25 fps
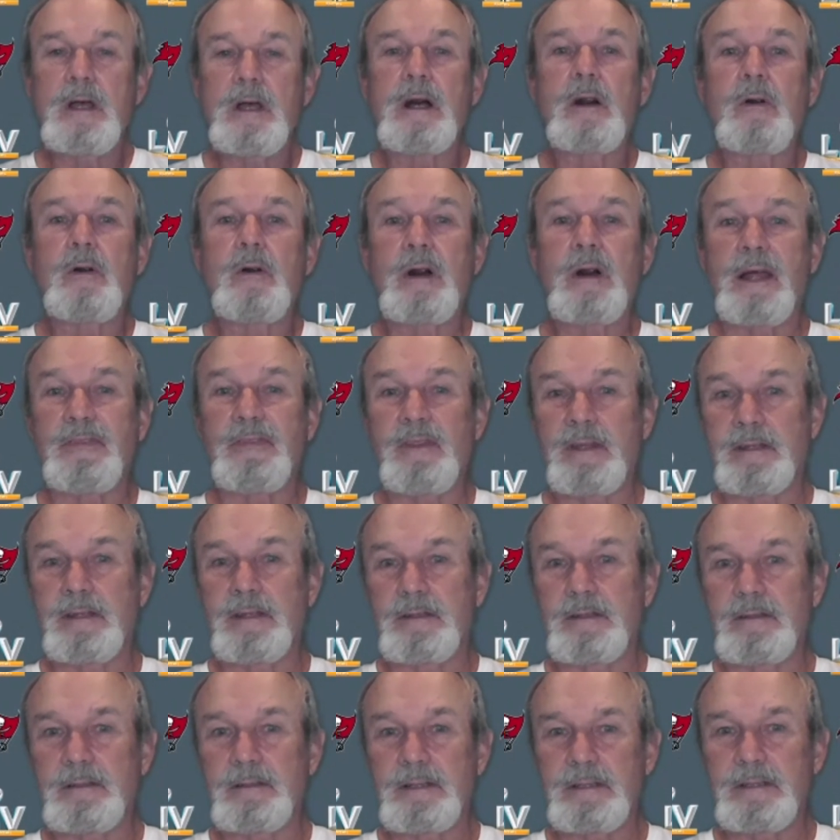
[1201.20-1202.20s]
Well, I think
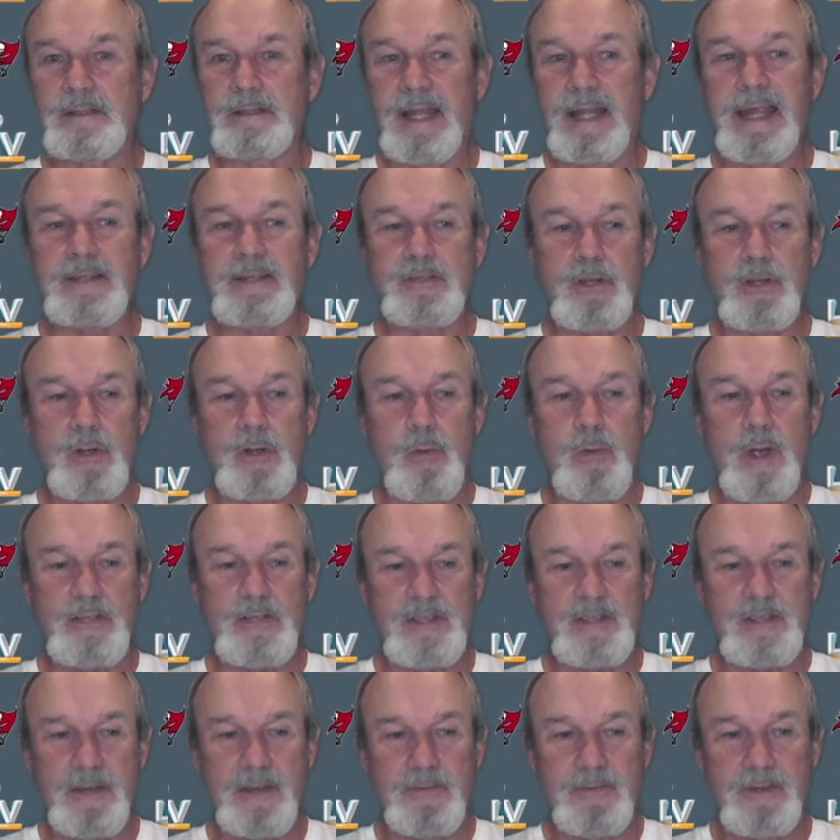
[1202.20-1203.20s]
to answer your
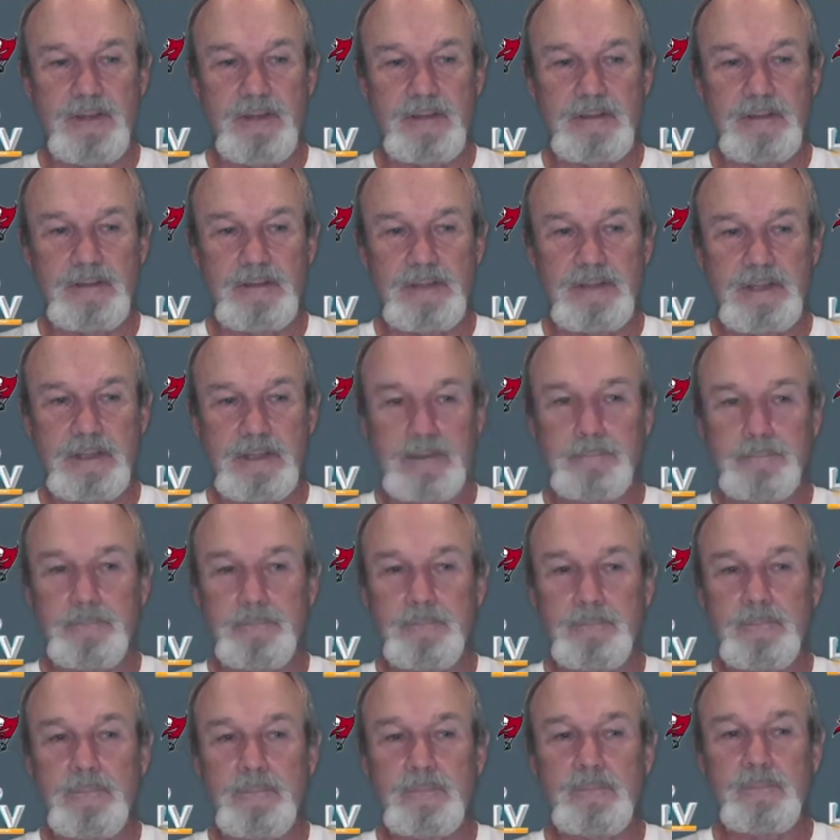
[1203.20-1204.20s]
question, I think
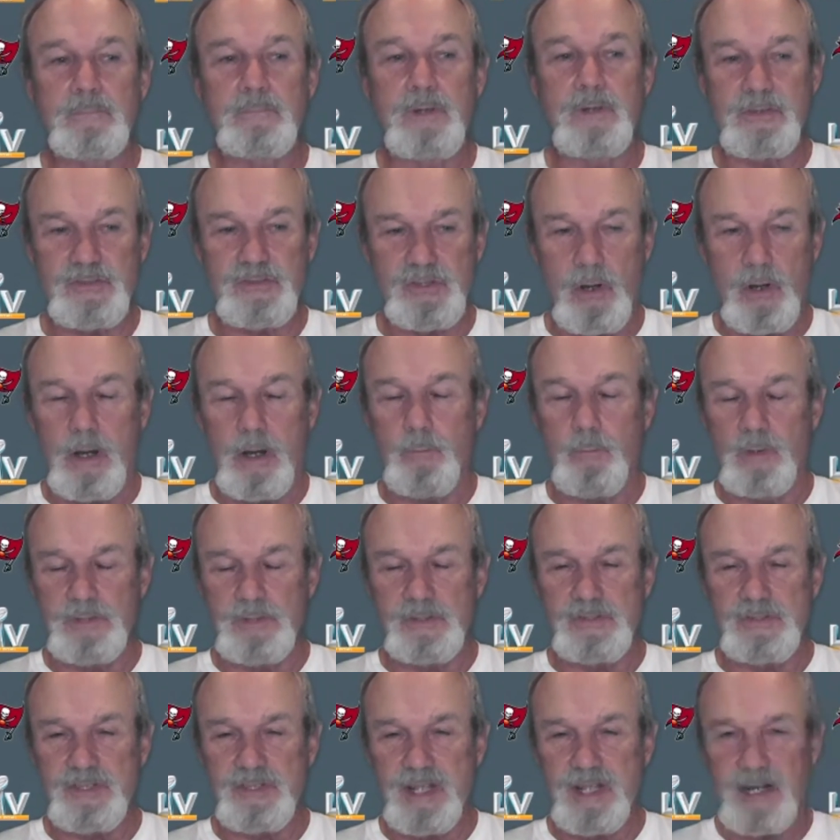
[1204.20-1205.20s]
to start what
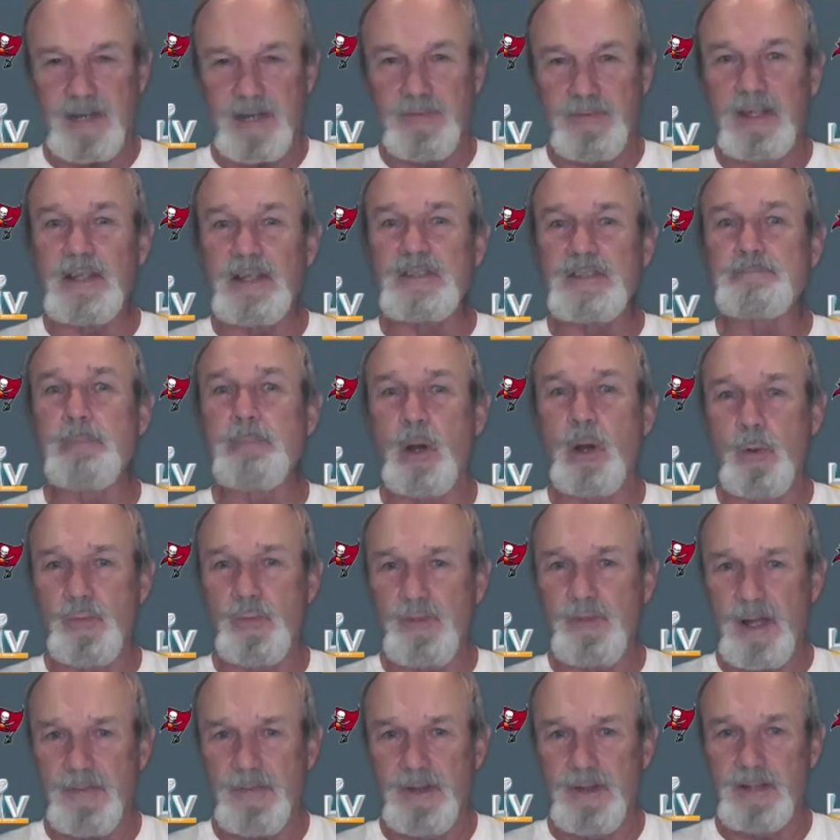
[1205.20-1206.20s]
you said, I think it's both.
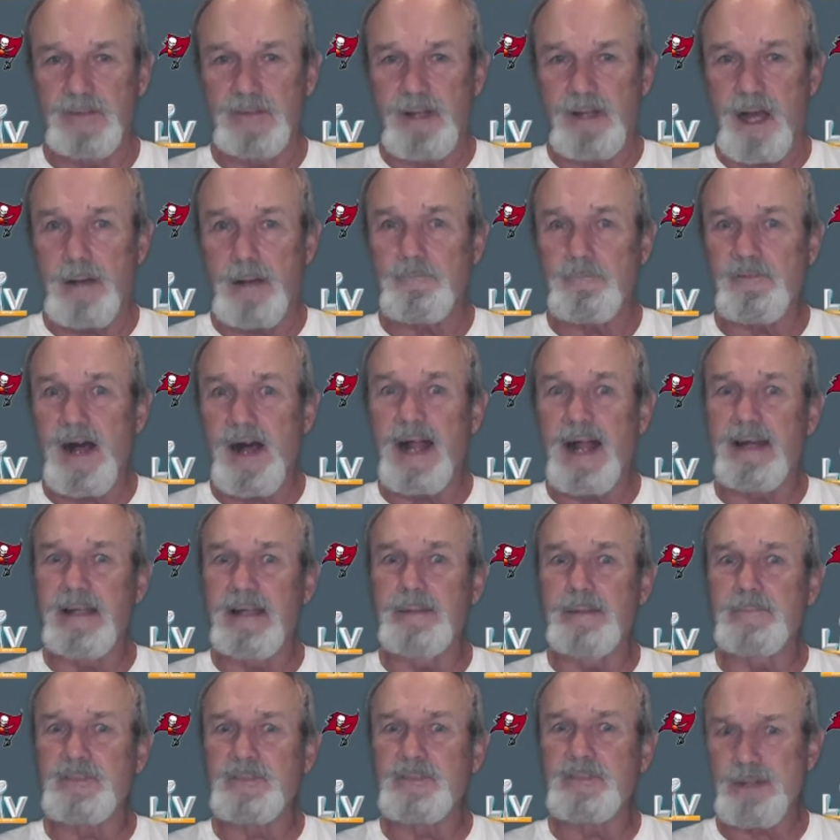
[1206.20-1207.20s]
I think Tom finding
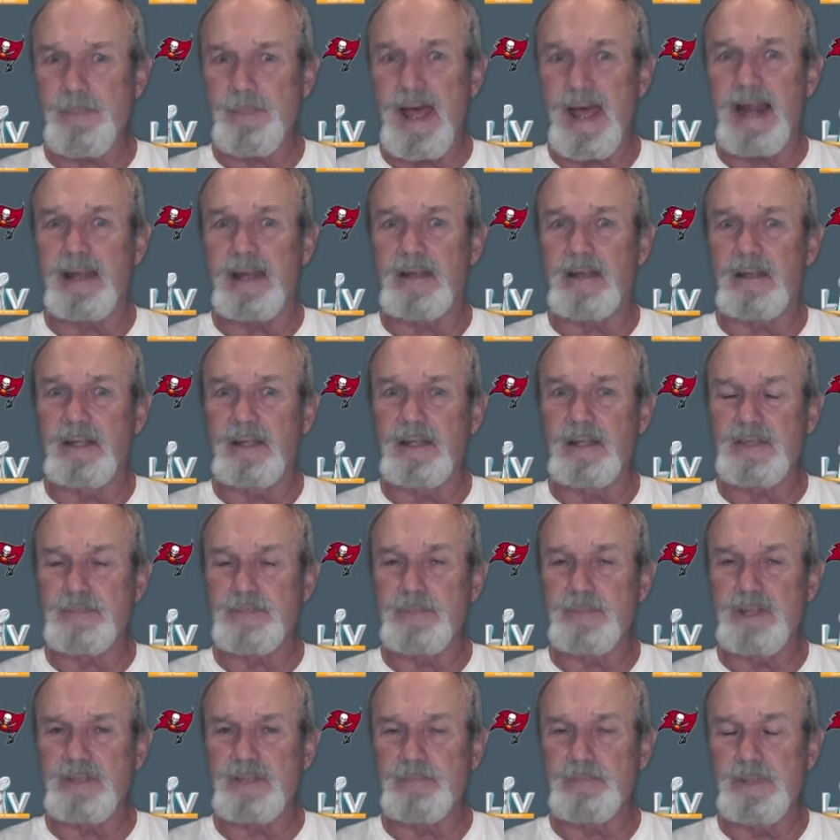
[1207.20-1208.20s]
him schematically,
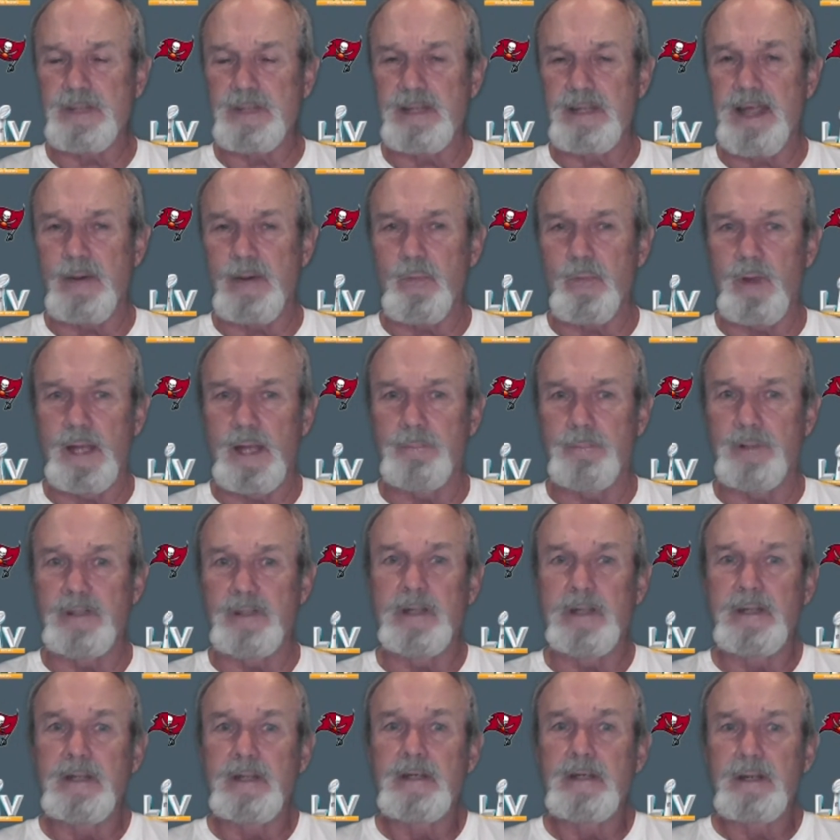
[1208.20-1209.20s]
it's been that way, but
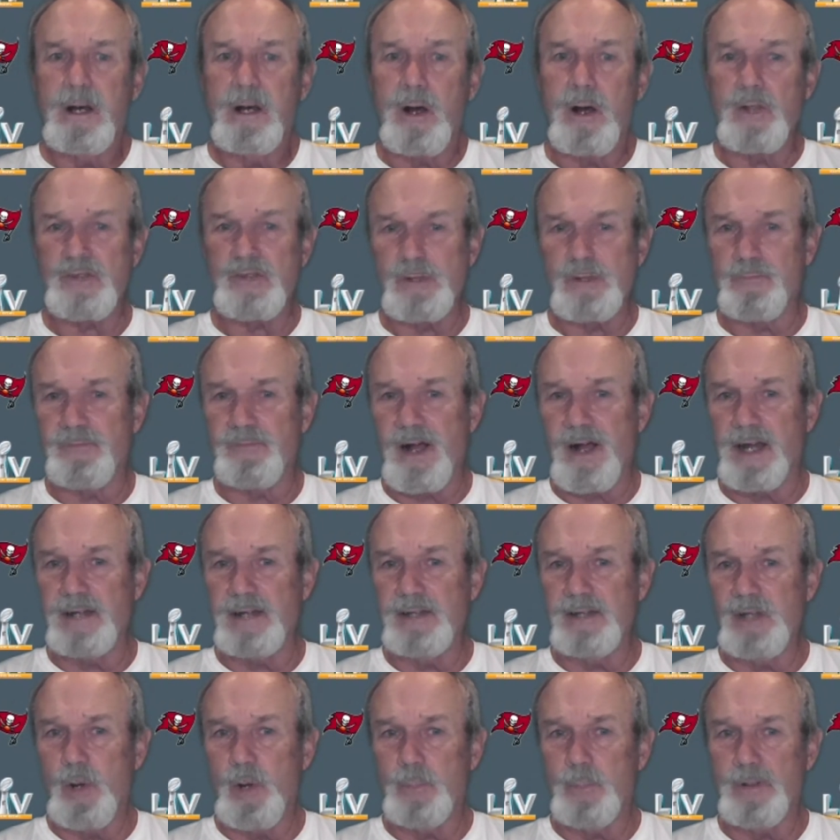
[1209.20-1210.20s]
also
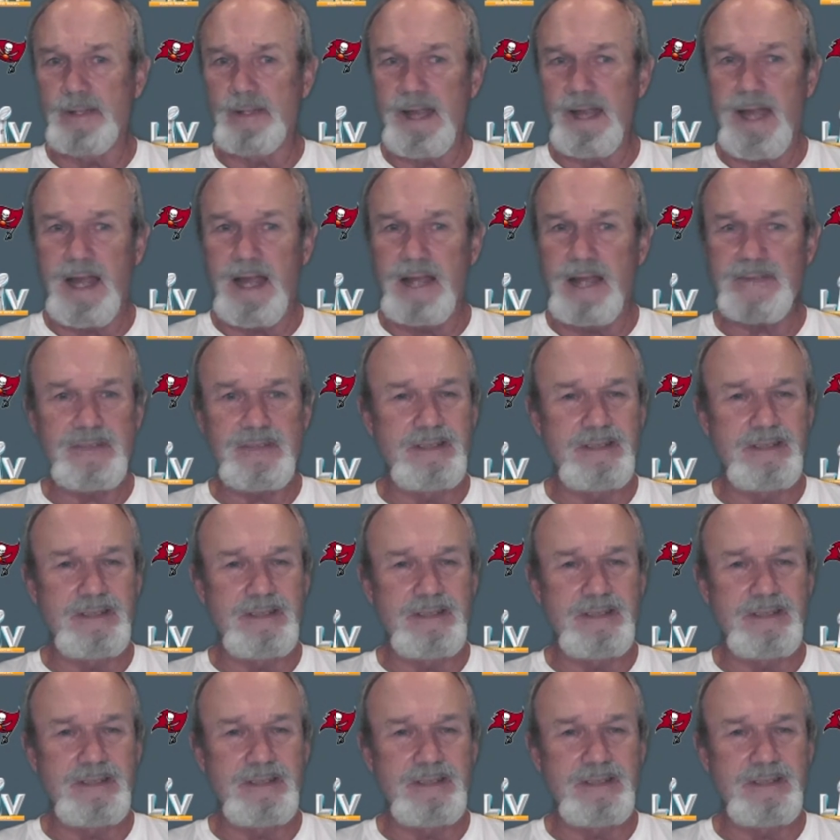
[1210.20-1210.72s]
finding the open guys.